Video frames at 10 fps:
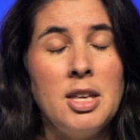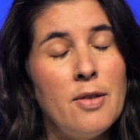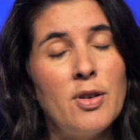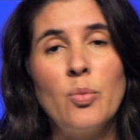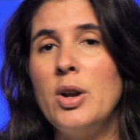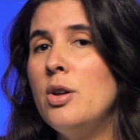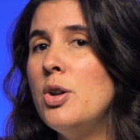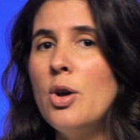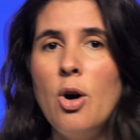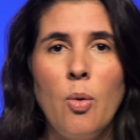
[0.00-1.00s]
even
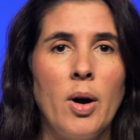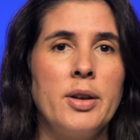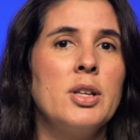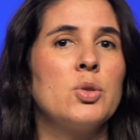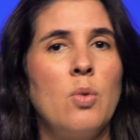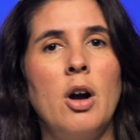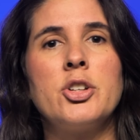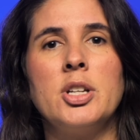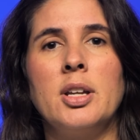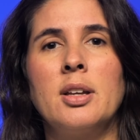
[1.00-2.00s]
when no one is
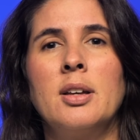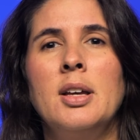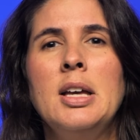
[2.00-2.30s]
watching,